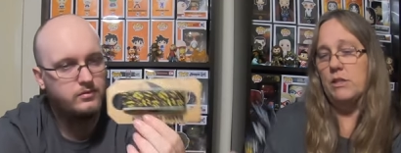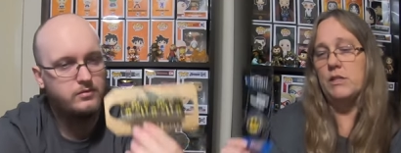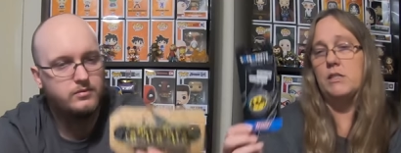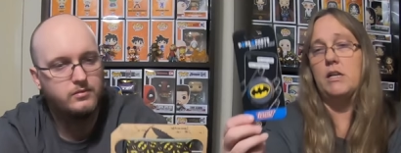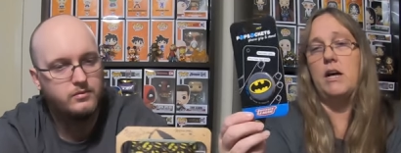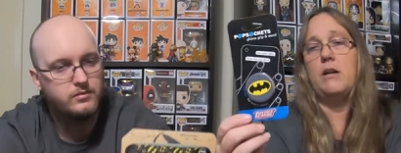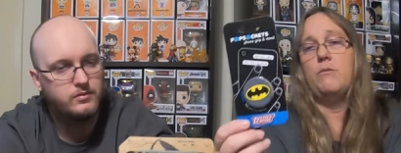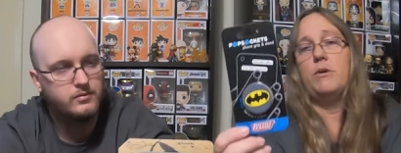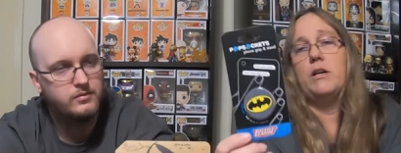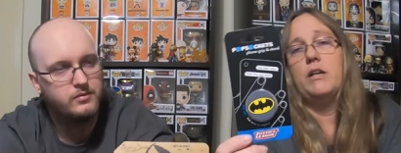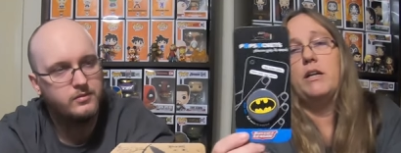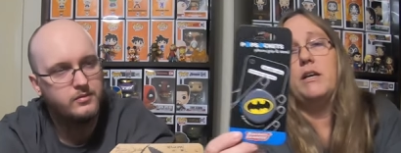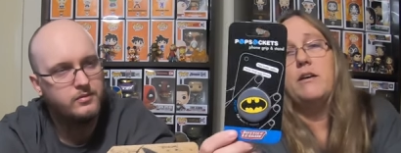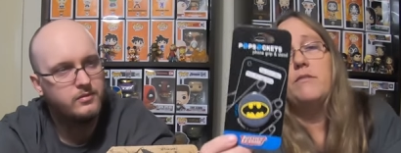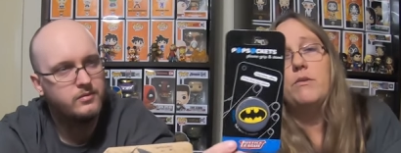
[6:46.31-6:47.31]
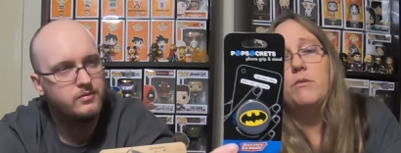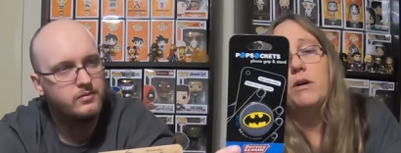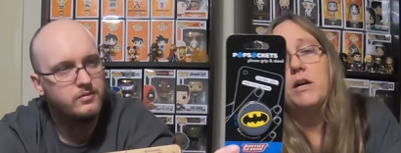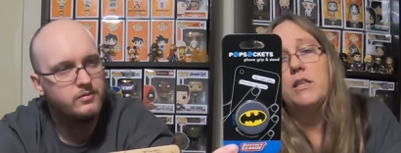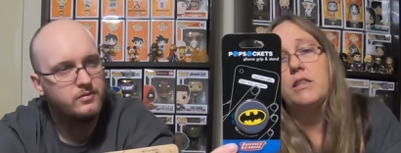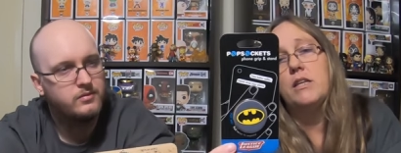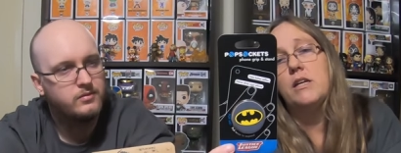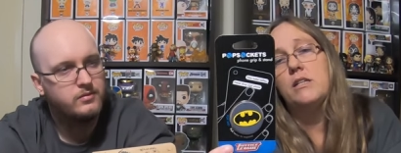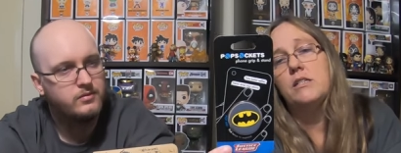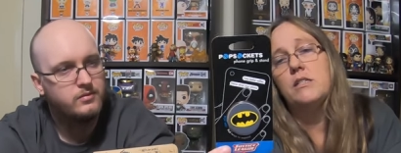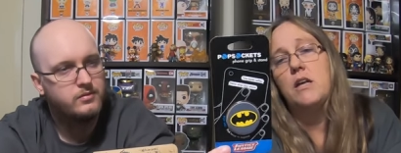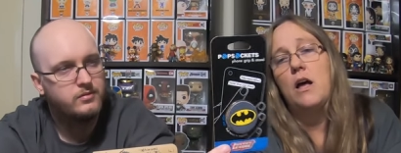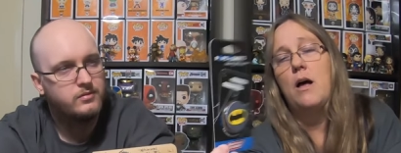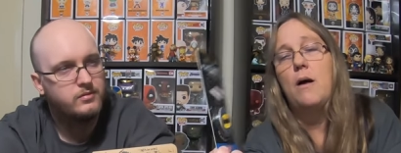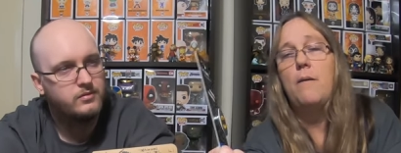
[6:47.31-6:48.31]
Speaker 1: we decided we're going to give away
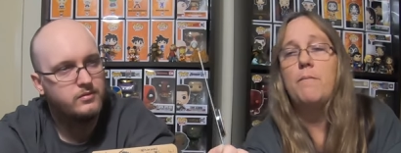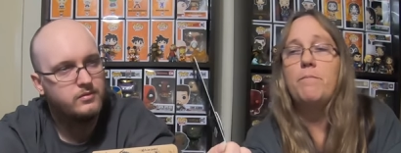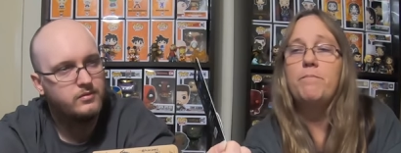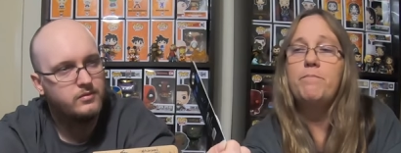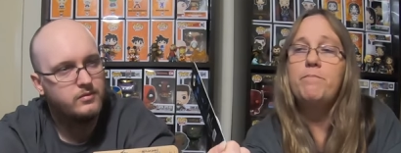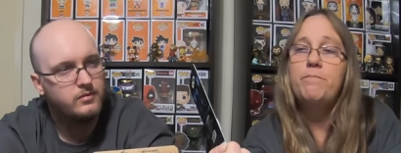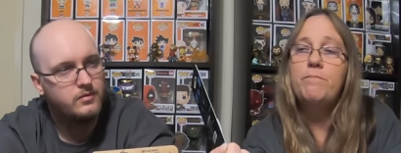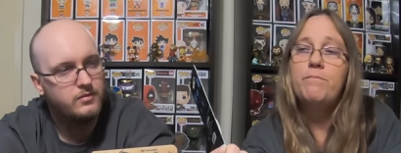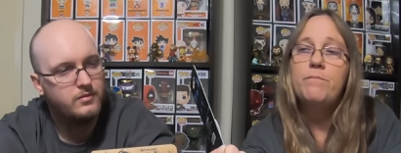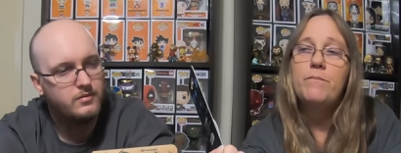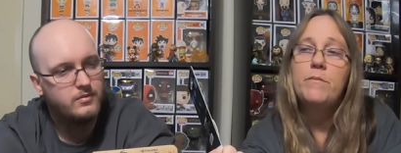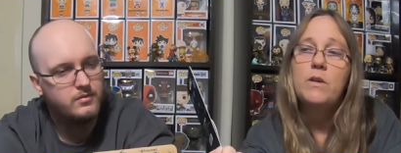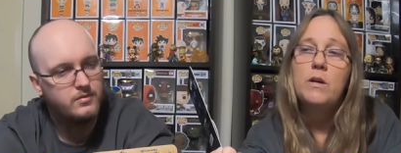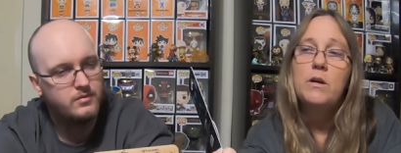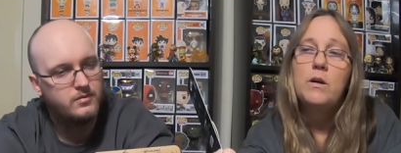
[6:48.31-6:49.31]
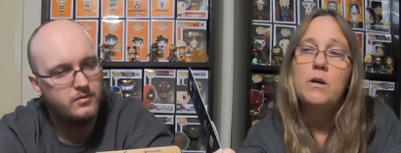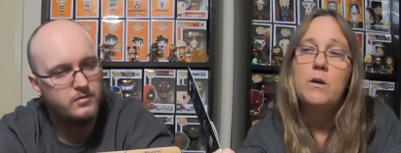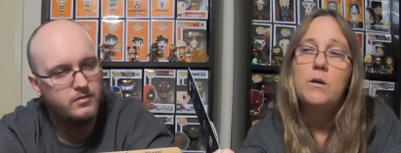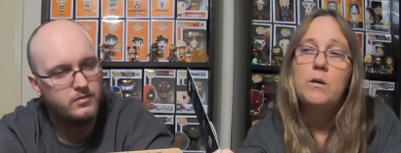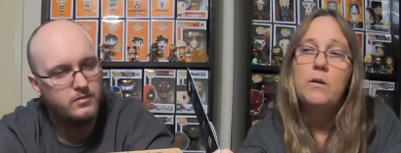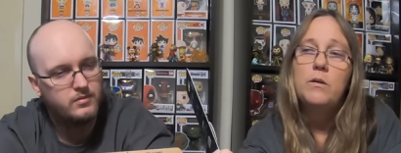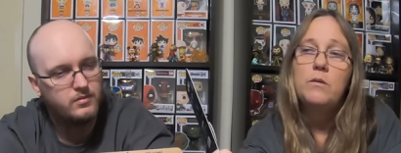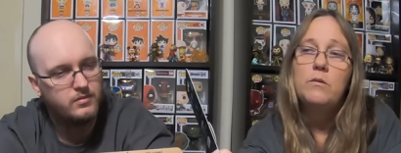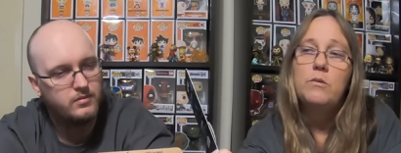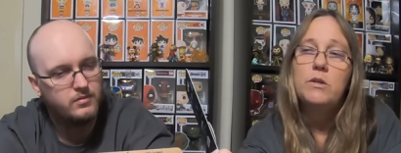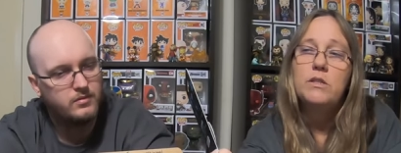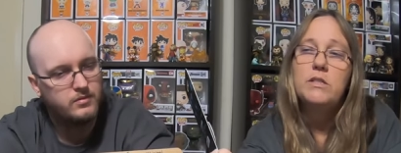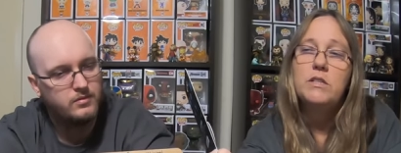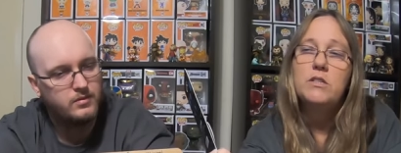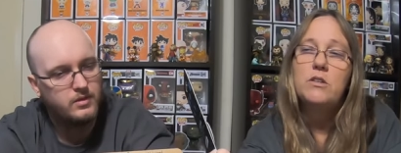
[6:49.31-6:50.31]
this, um,
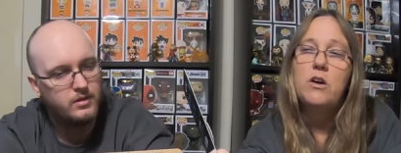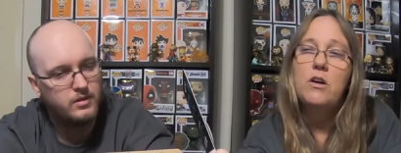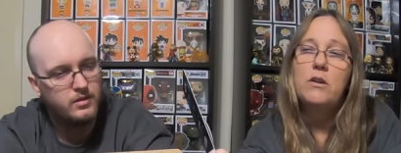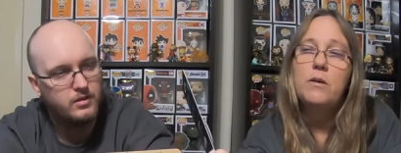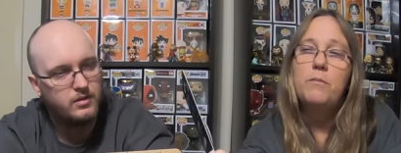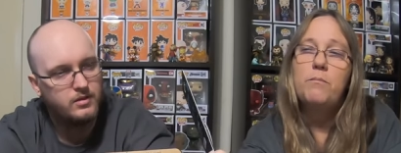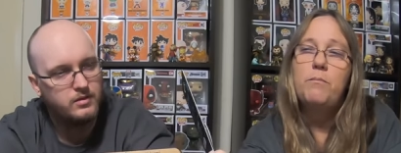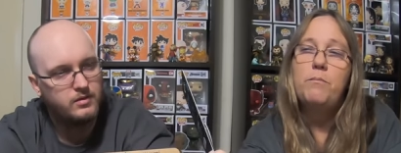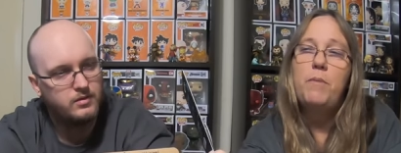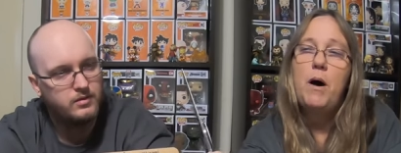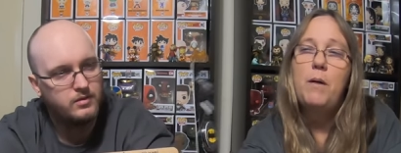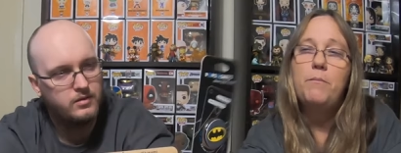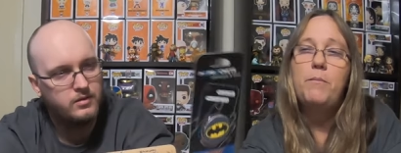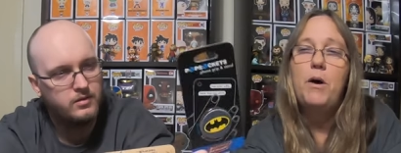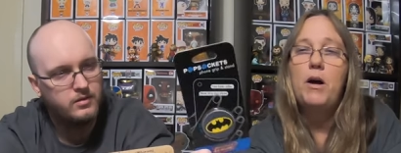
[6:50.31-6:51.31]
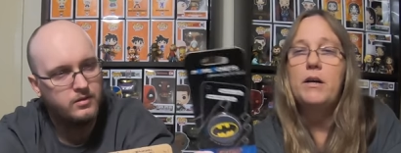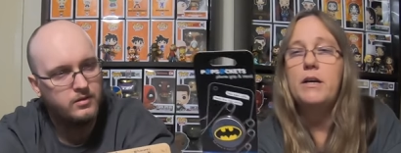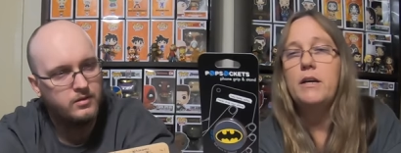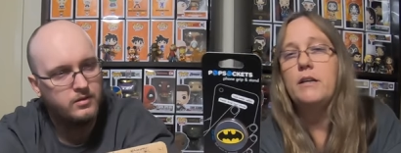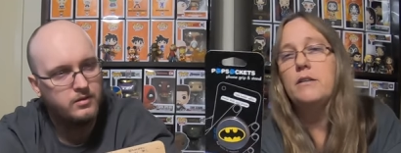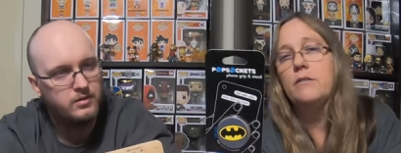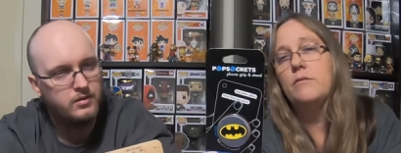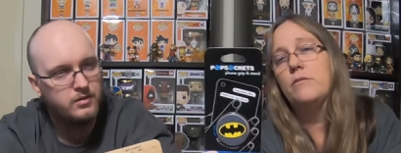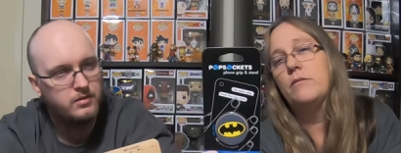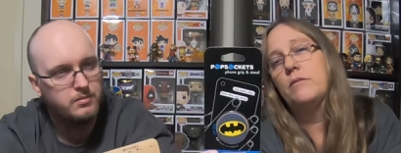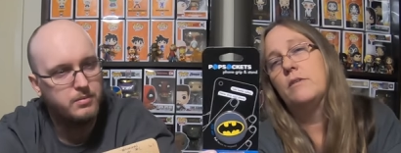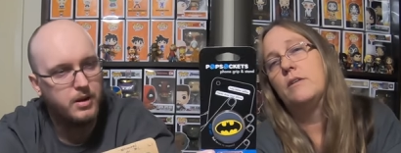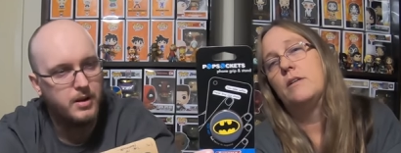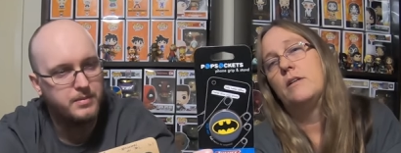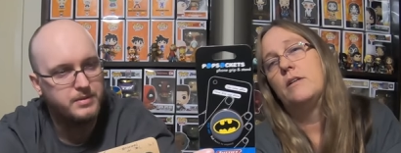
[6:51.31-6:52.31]
what is this called? A pop pocket?
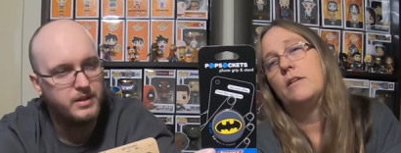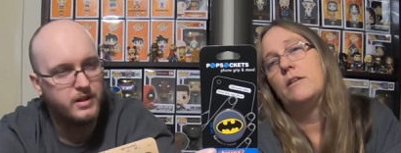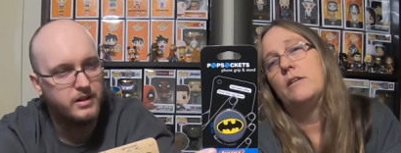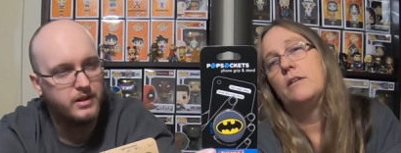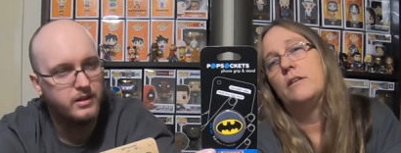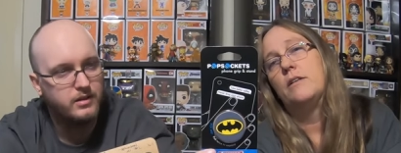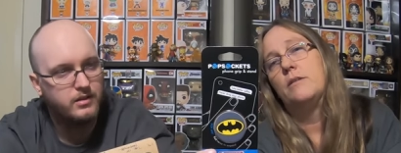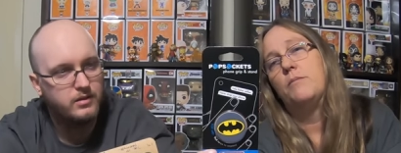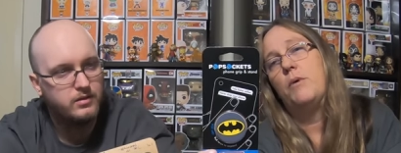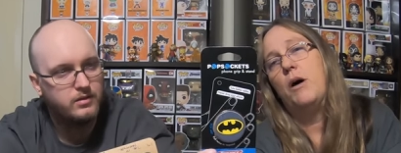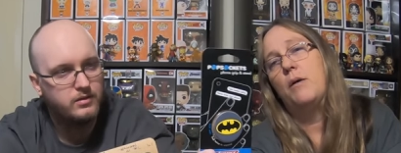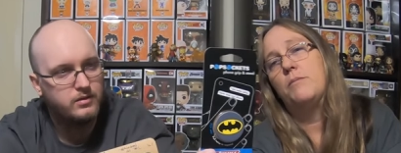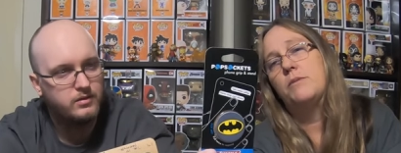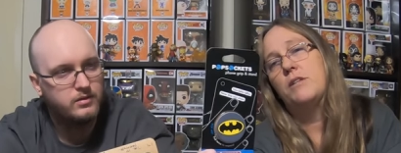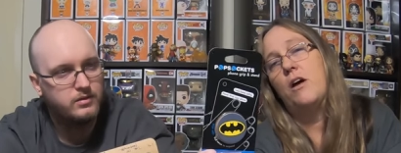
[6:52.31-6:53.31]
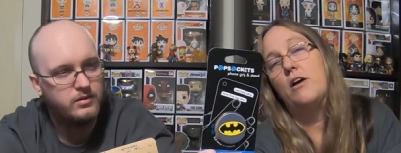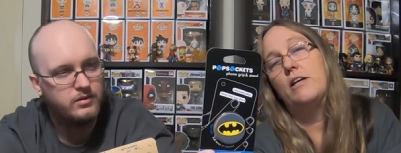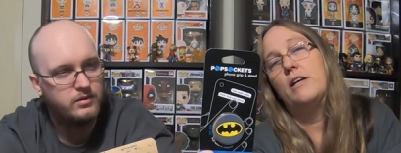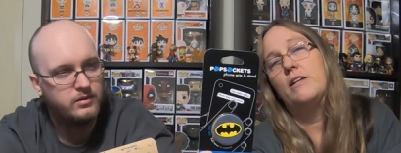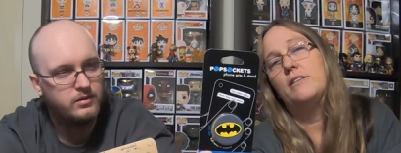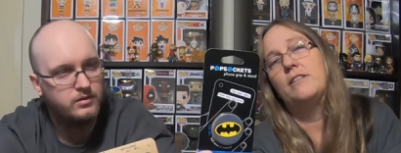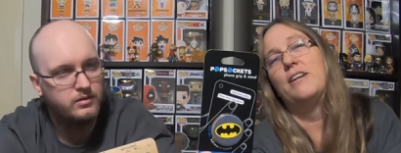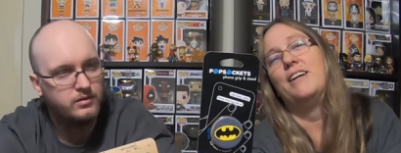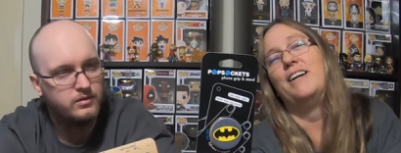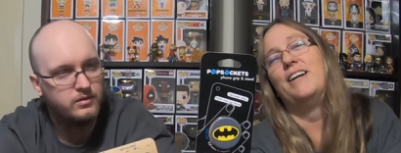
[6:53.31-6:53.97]
Speaker 2: Pop socket.
Speaker 1: Pop socket.